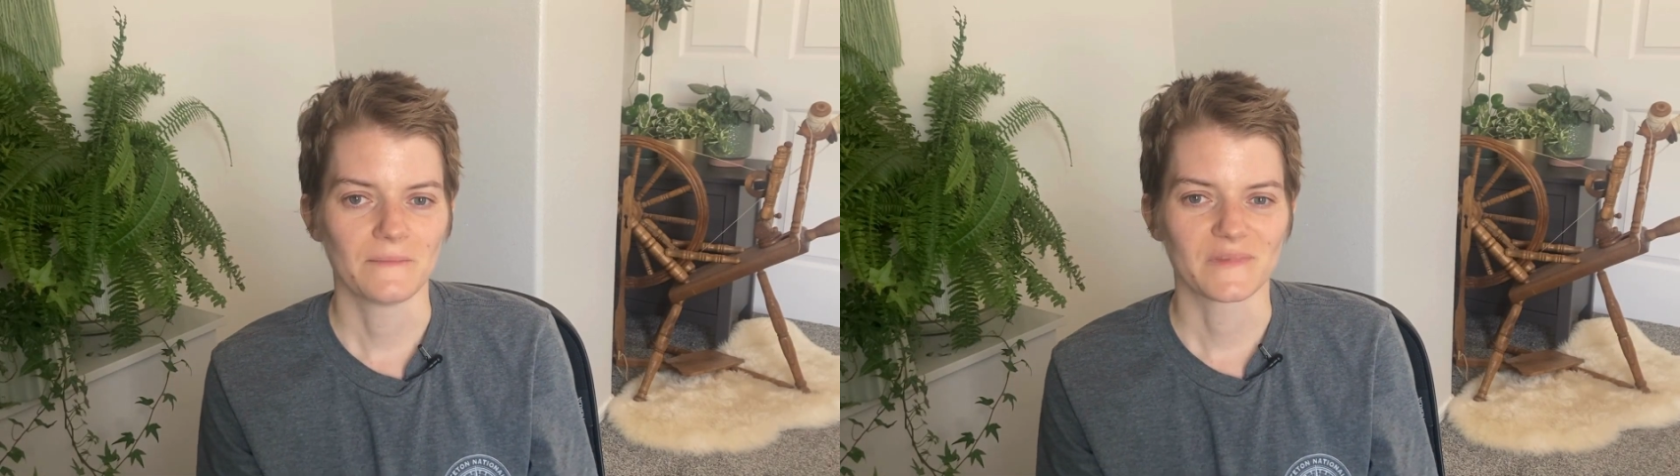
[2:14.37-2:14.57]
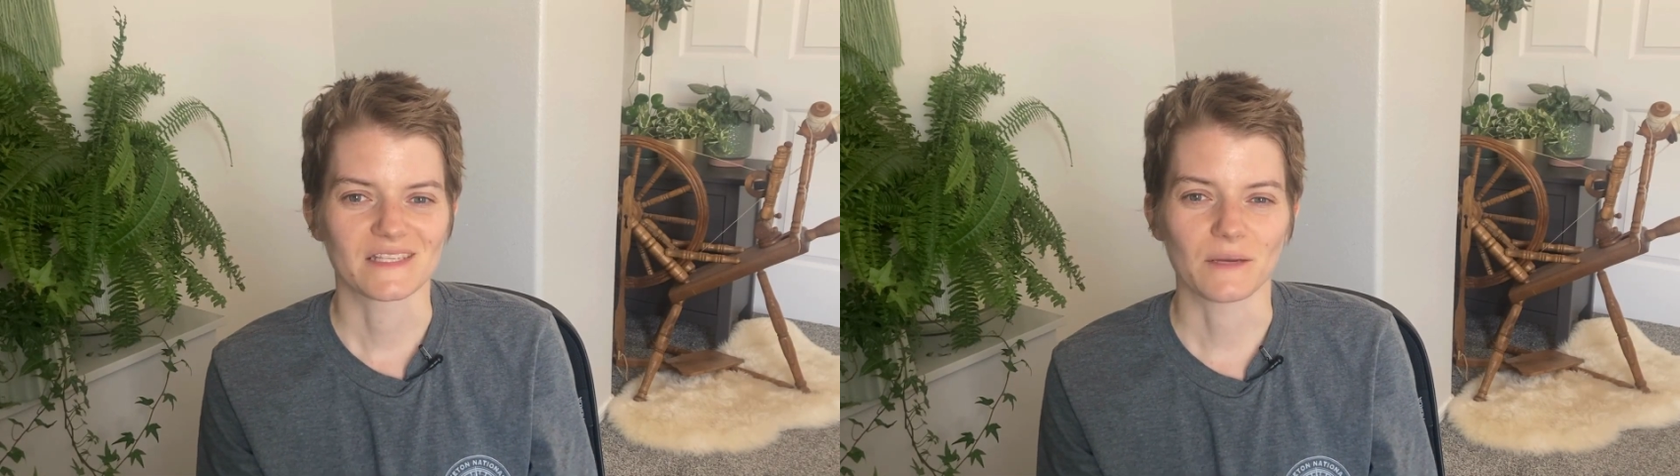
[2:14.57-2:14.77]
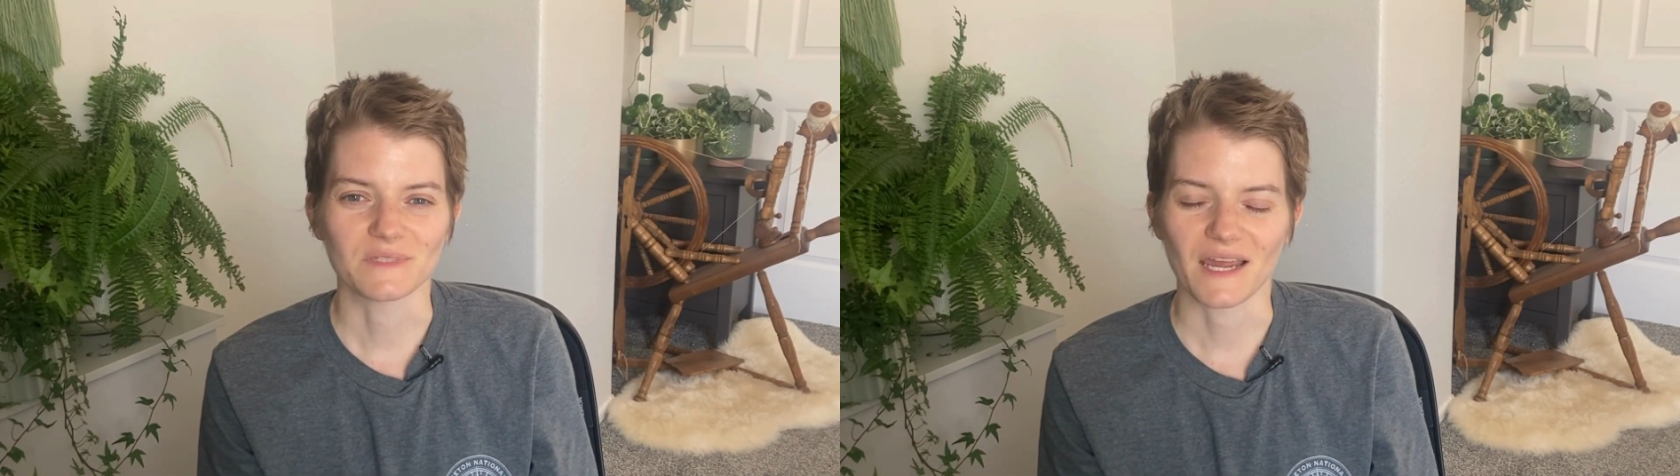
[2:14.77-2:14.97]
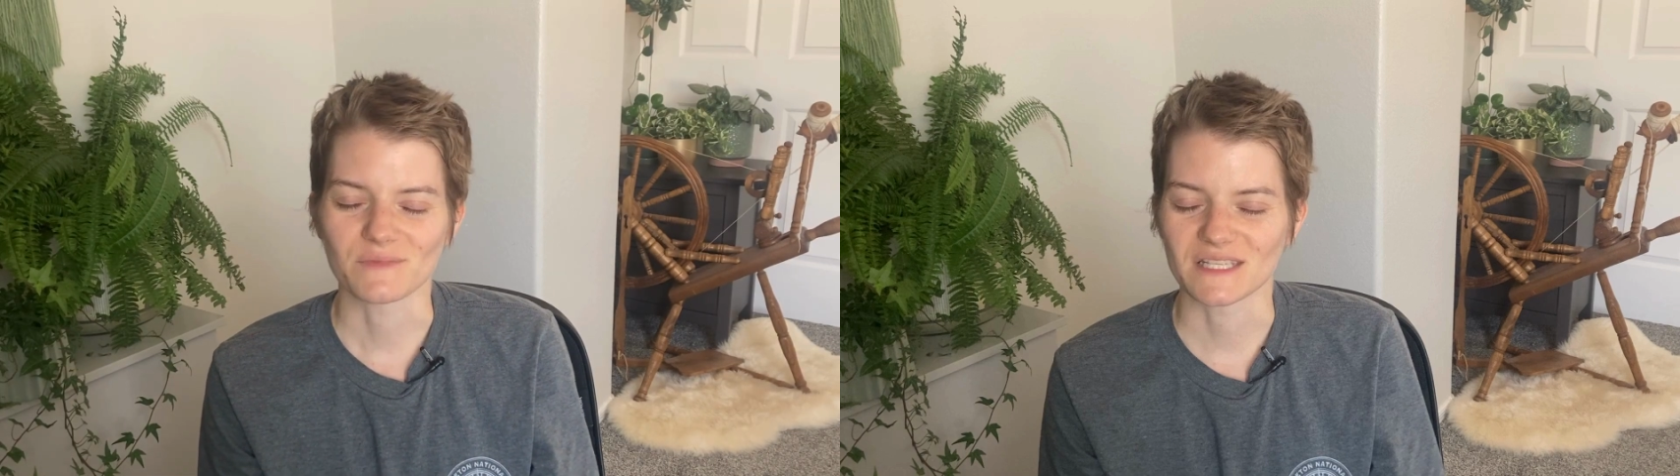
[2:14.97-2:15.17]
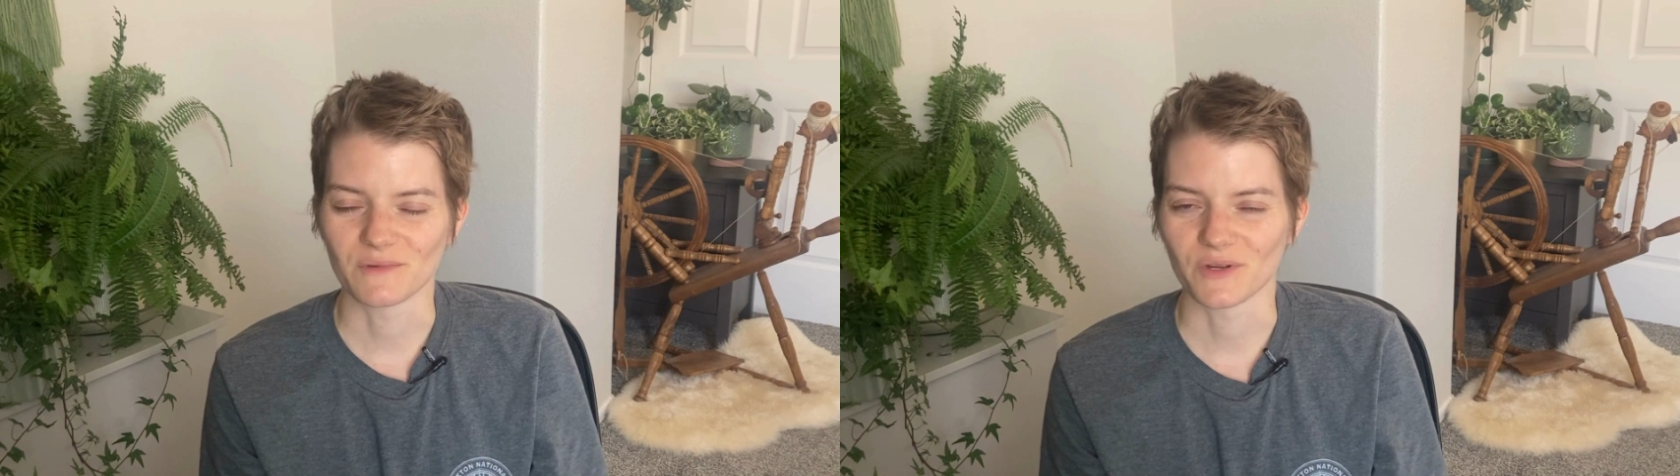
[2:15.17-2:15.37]
Sometimes
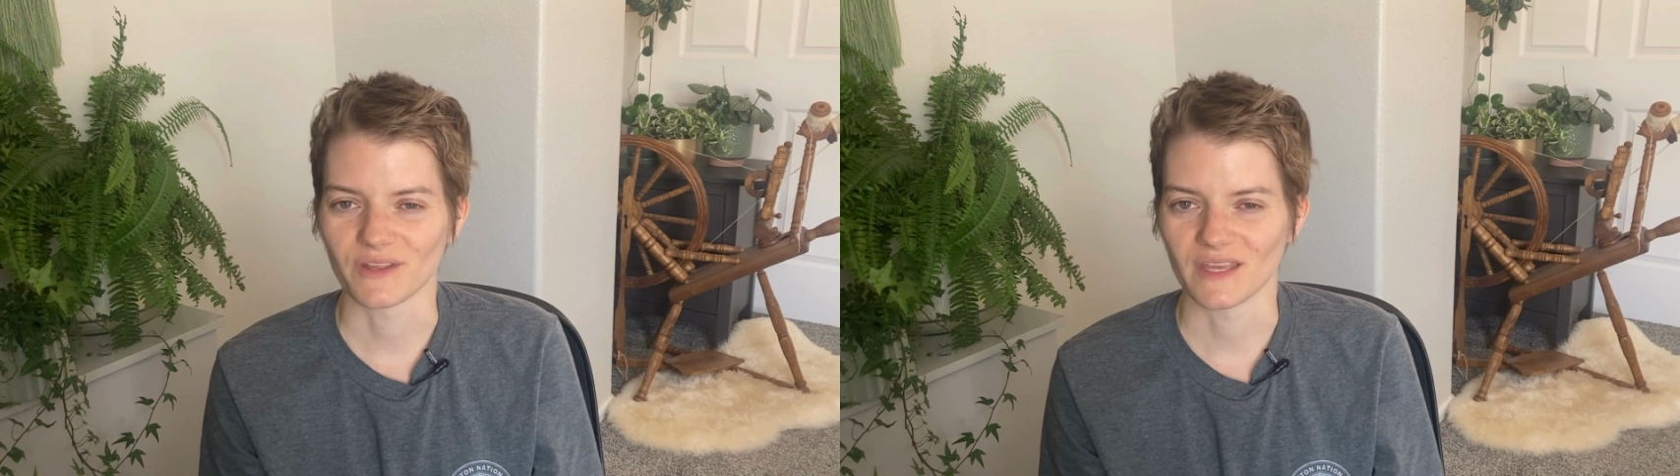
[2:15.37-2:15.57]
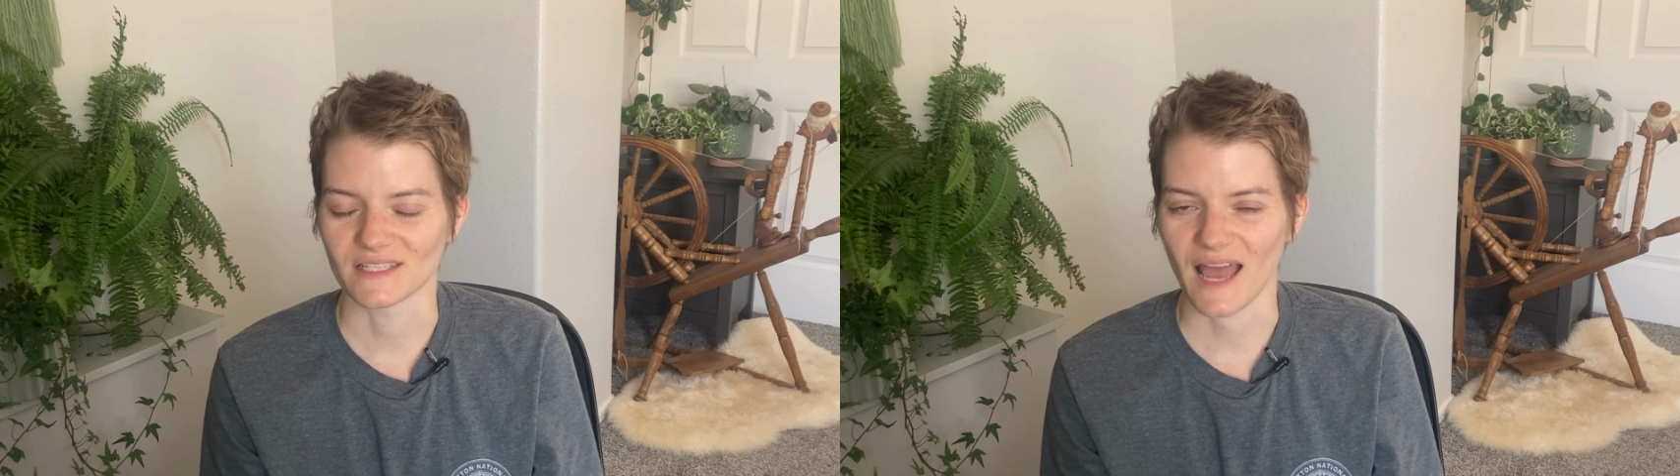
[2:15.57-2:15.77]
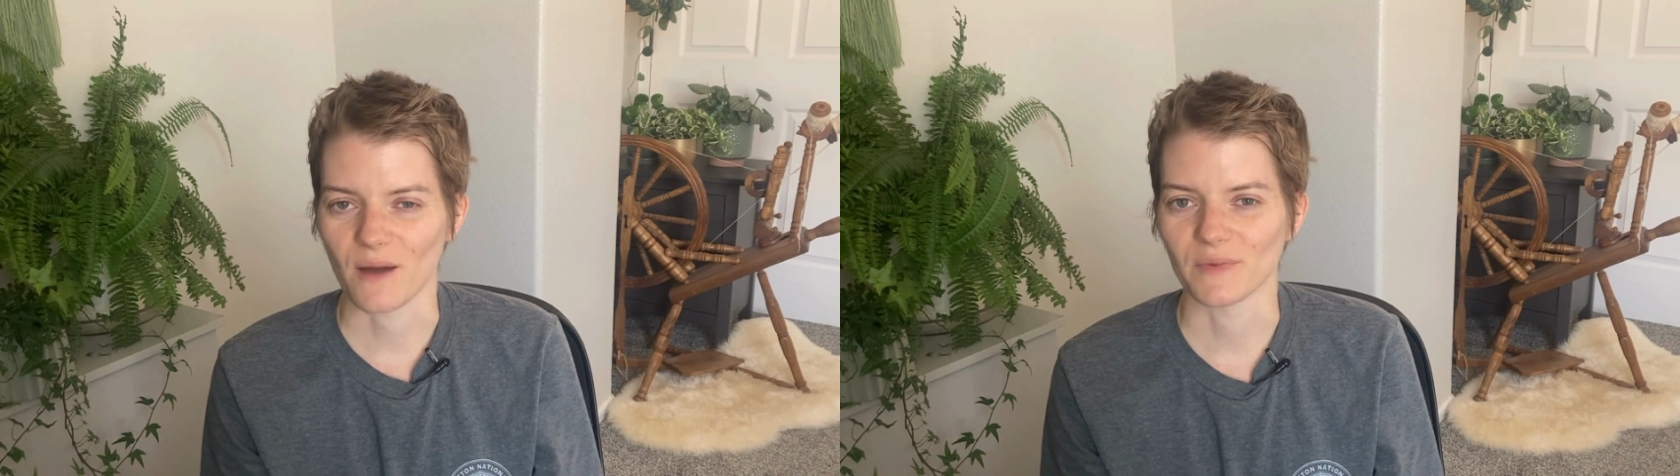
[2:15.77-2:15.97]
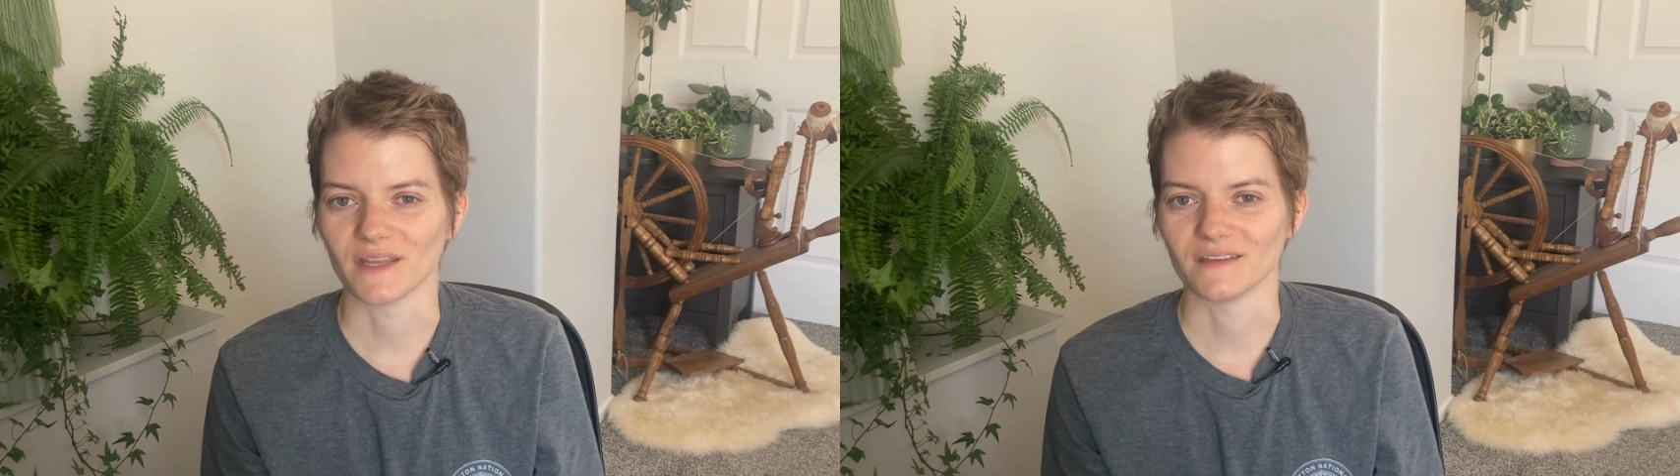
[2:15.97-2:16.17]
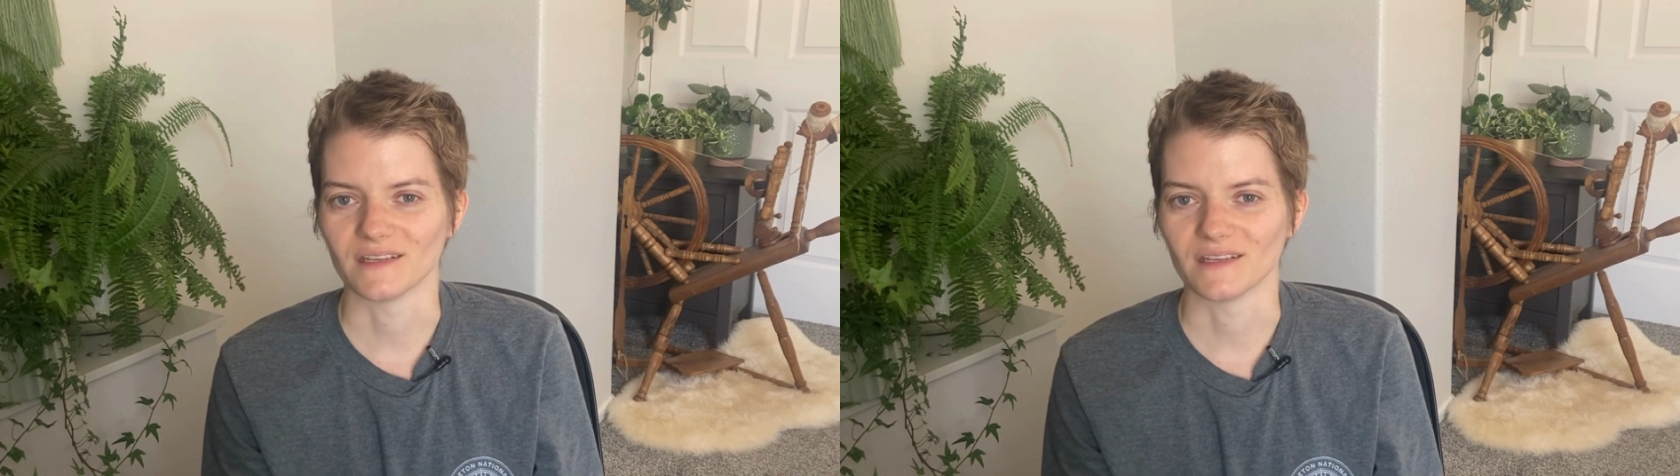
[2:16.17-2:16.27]
similar things happen